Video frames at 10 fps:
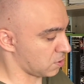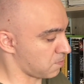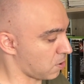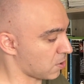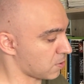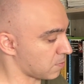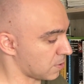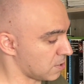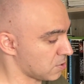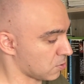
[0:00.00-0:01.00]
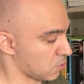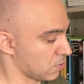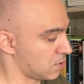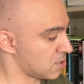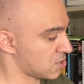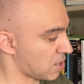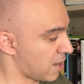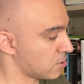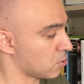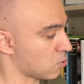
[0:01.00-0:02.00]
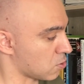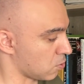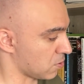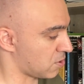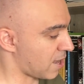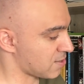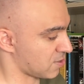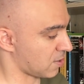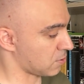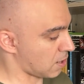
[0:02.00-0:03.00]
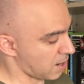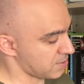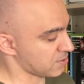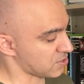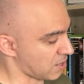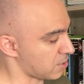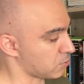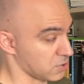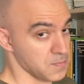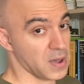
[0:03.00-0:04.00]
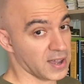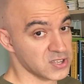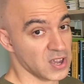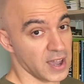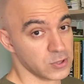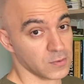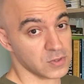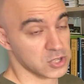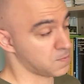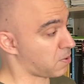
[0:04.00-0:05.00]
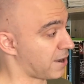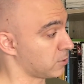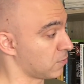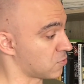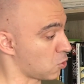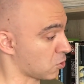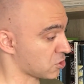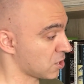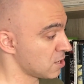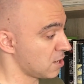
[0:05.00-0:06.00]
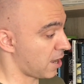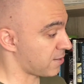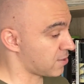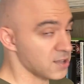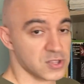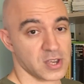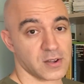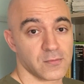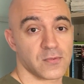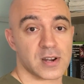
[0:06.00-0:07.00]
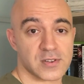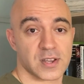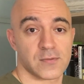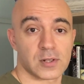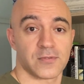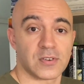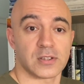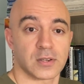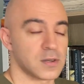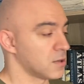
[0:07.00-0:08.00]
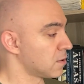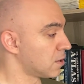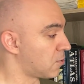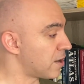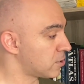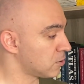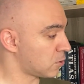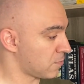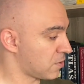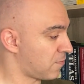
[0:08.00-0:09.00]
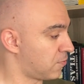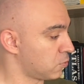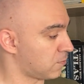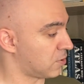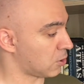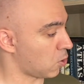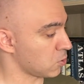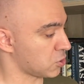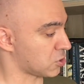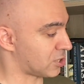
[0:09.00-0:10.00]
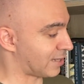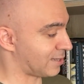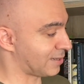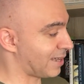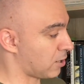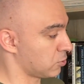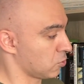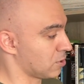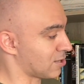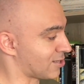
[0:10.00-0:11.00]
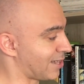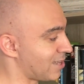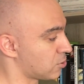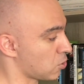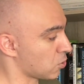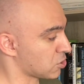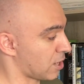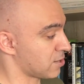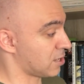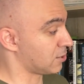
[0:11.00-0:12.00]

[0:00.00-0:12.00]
the bottom, either on this side or on that other side, on the back side of this pile of rocks, and that's where they will fit. Quite a lot of the food will also settle down on the slate rocks, and they